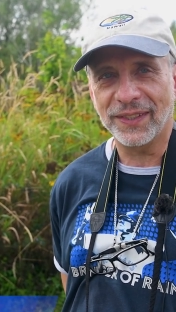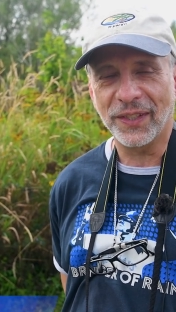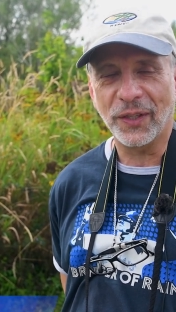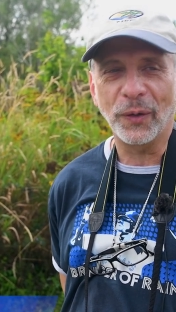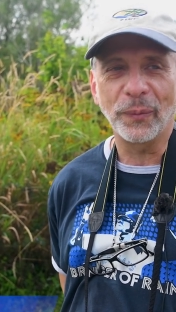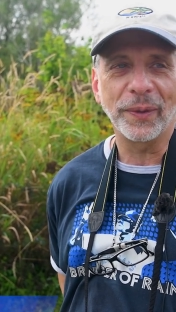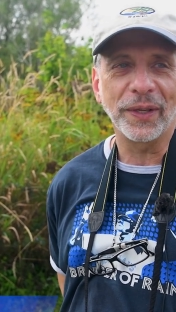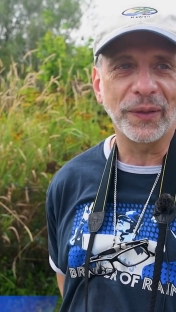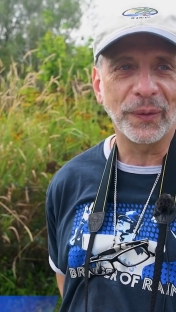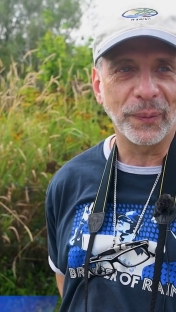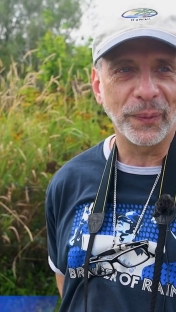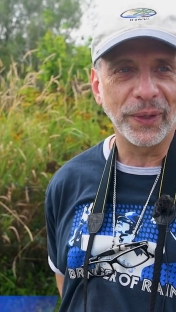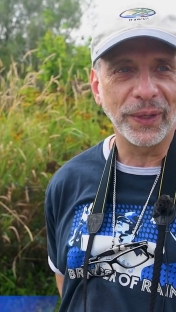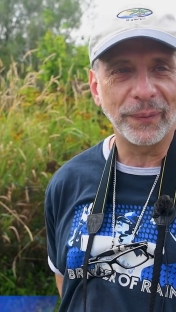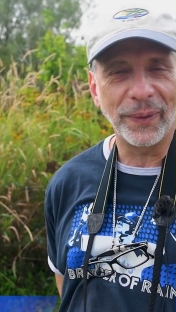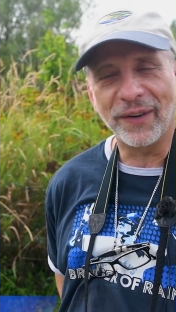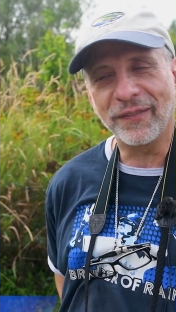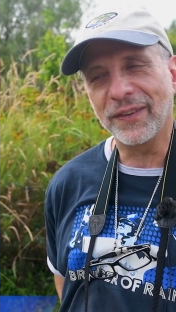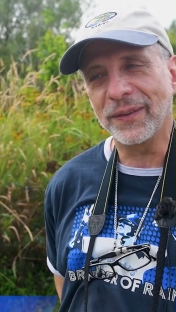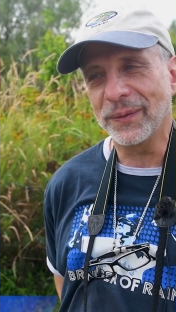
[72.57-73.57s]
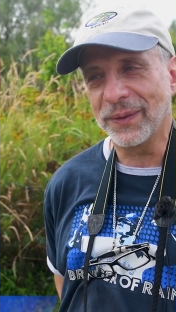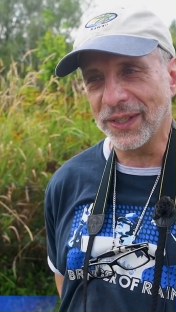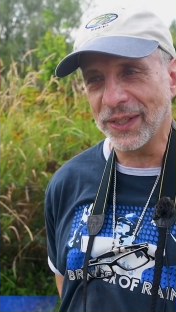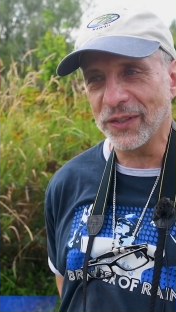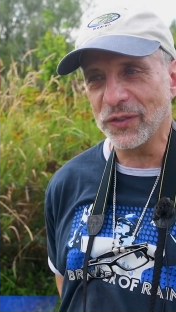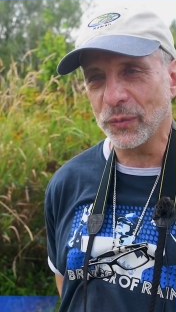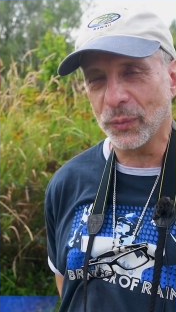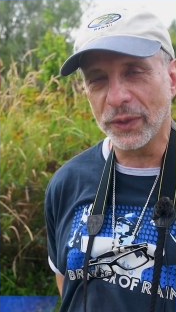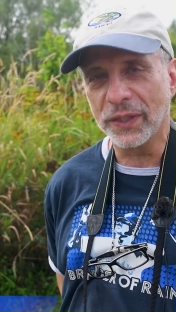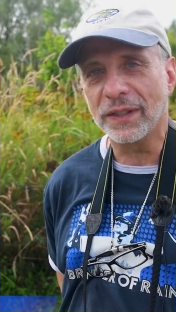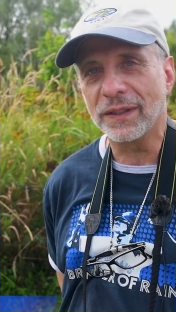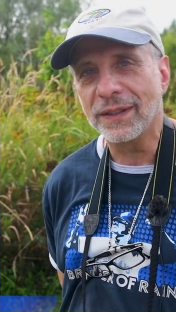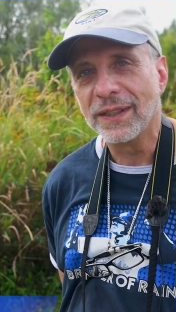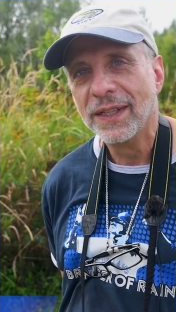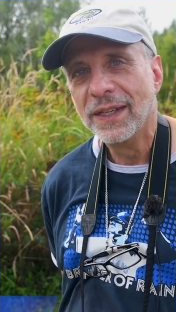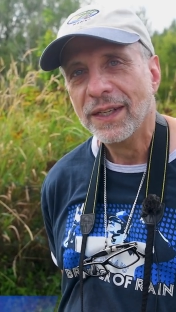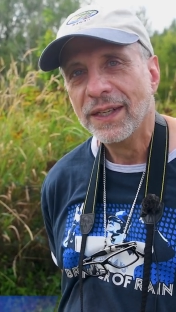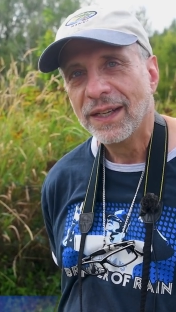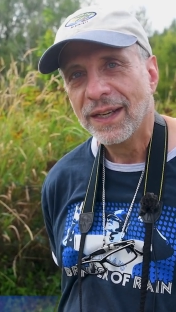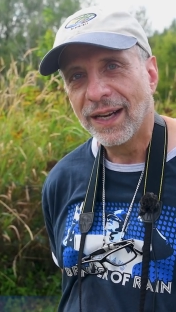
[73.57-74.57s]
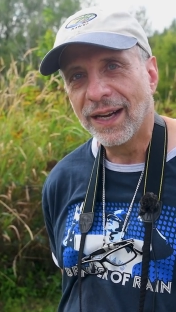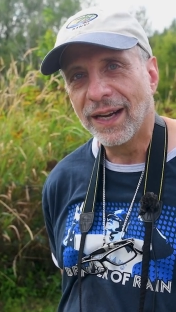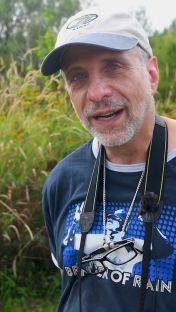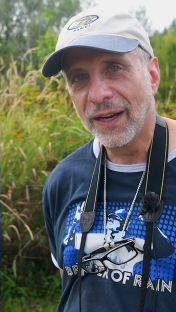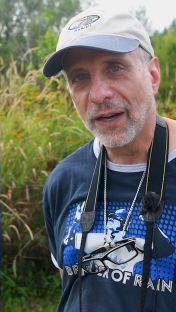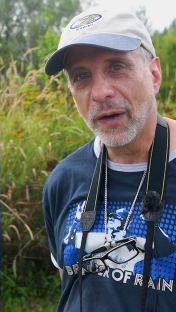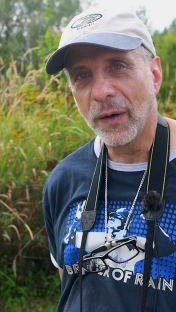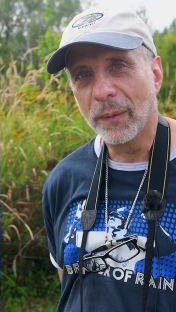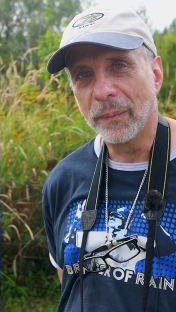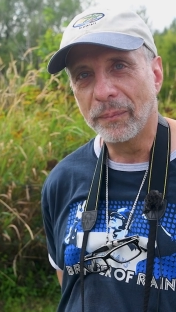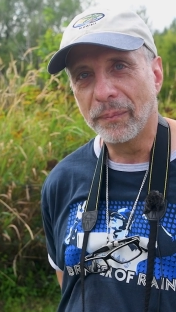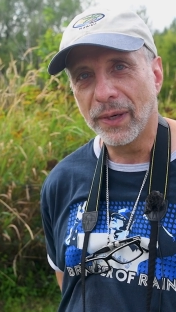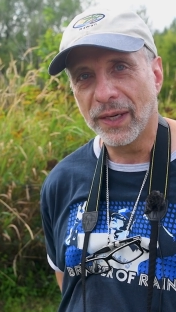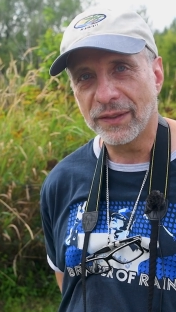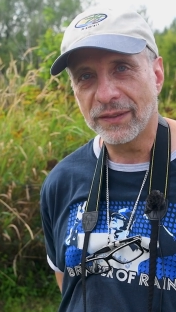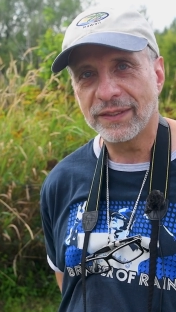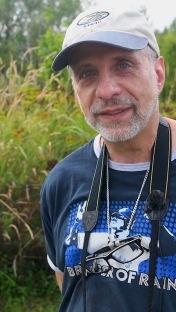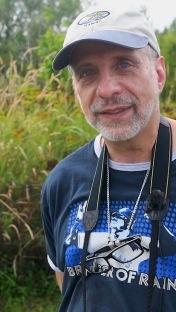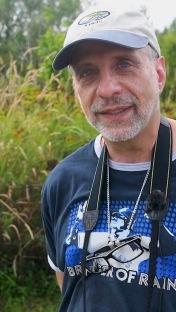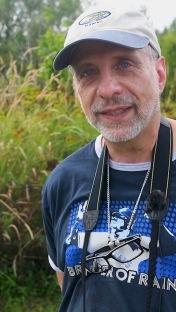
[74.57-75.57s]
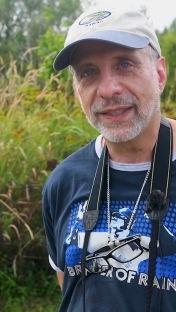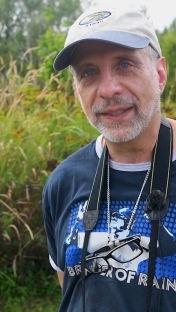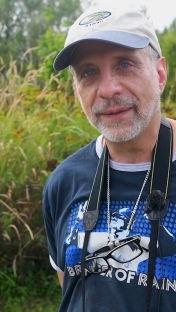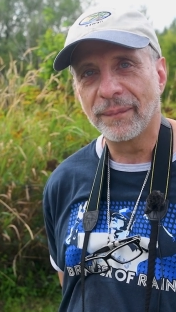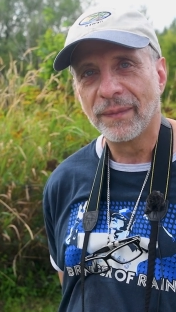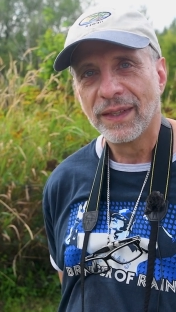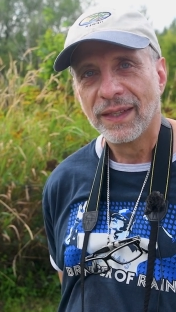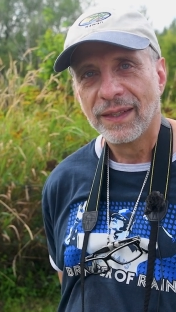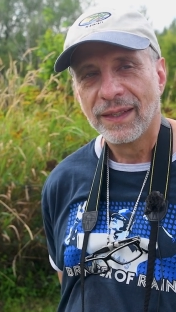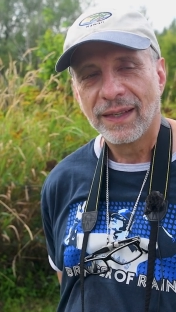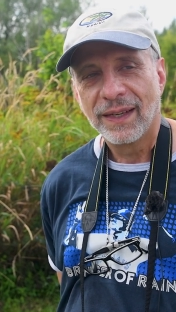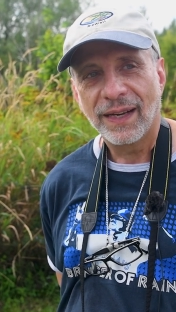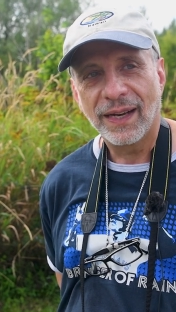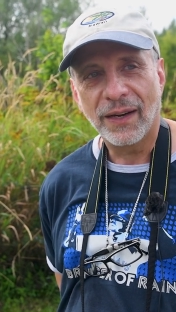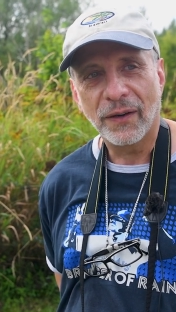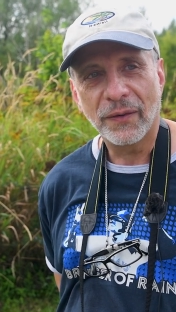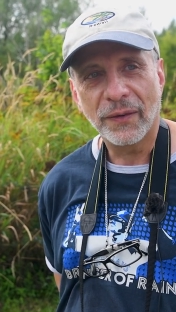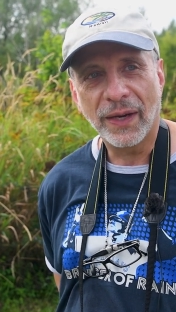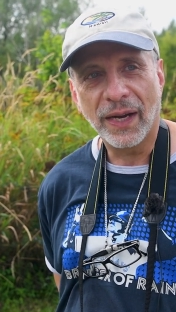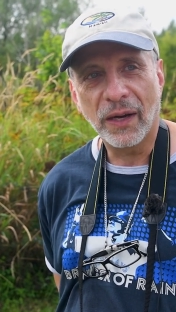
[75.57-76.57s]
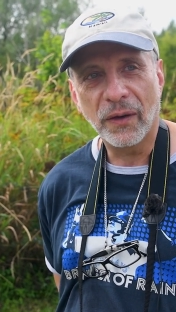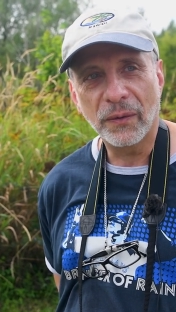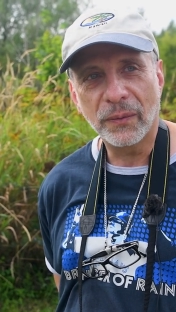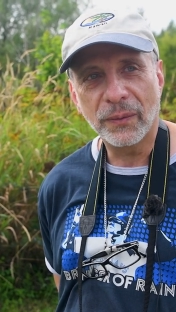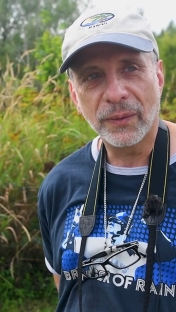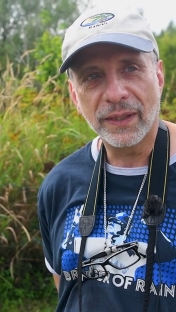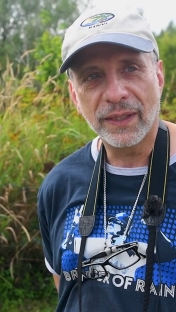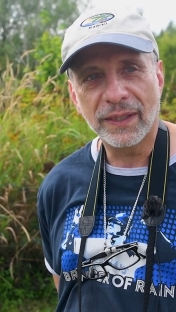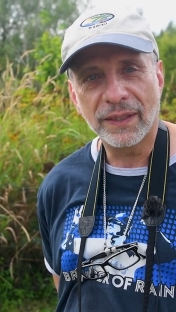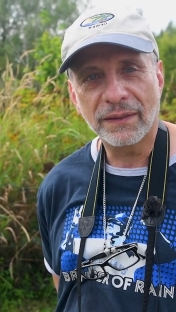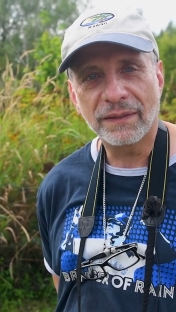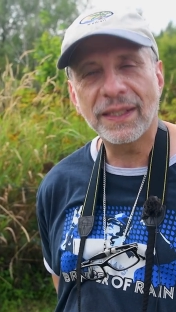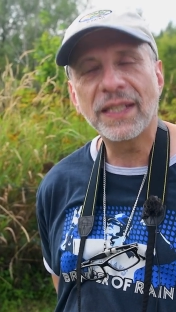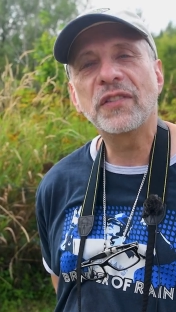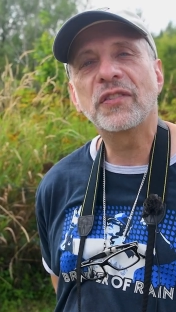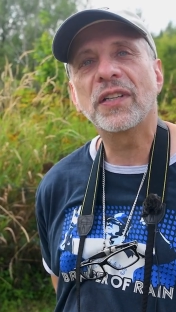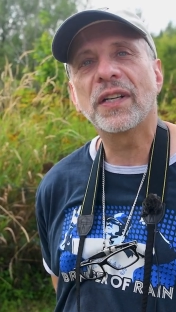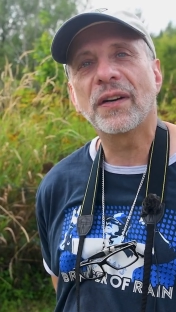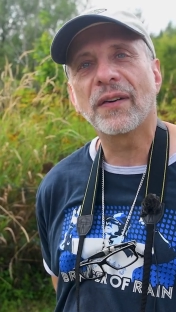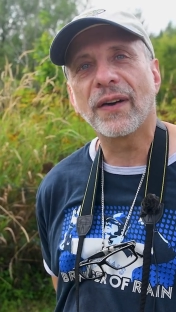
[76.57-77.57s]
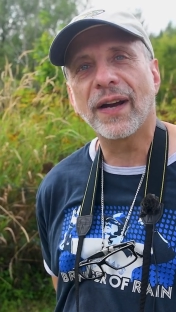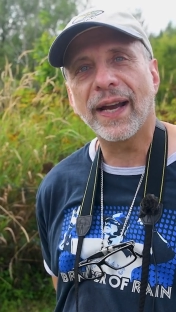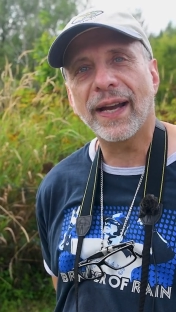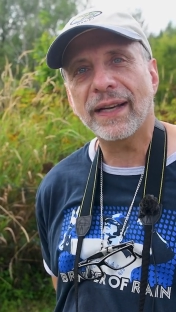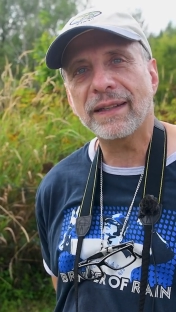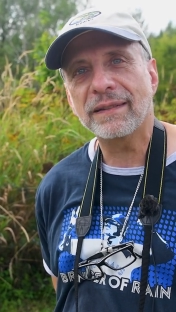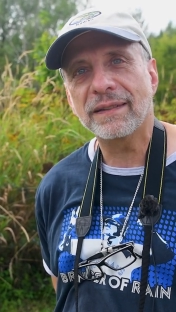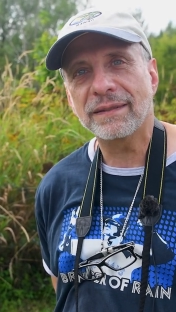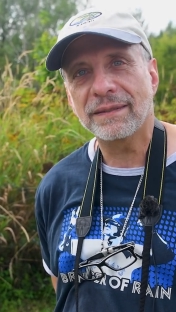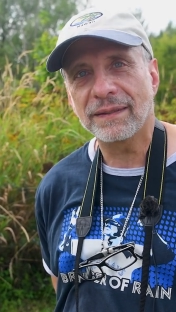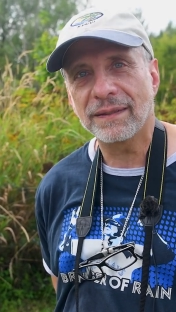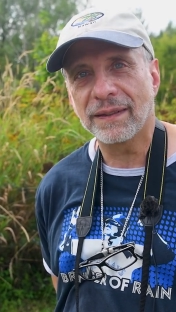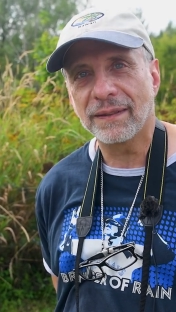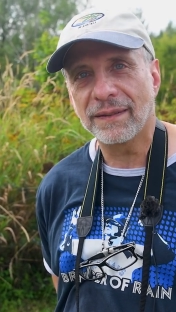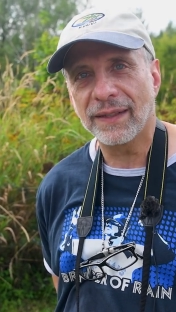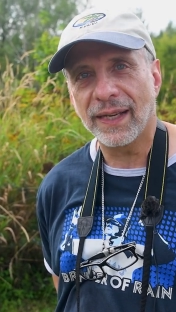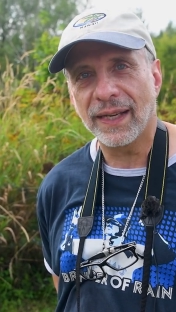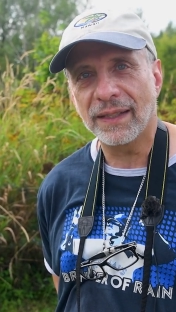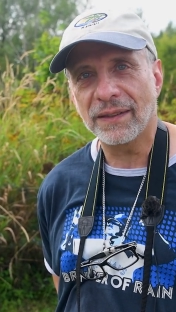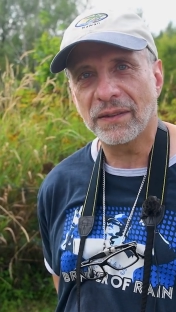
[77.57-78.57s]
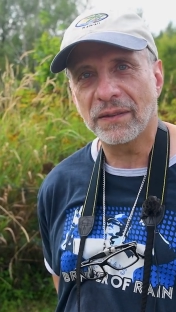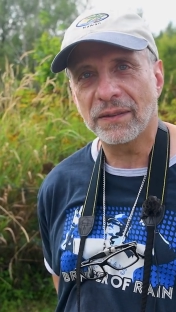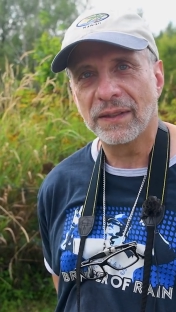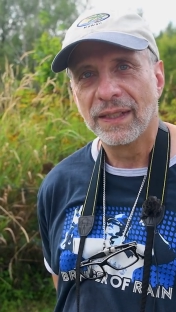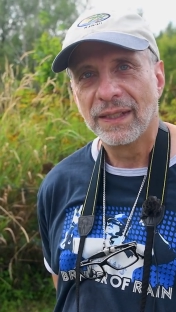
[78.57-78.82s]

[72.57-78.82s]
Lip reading: And I don't mean the real, everything is real, but how things interact, that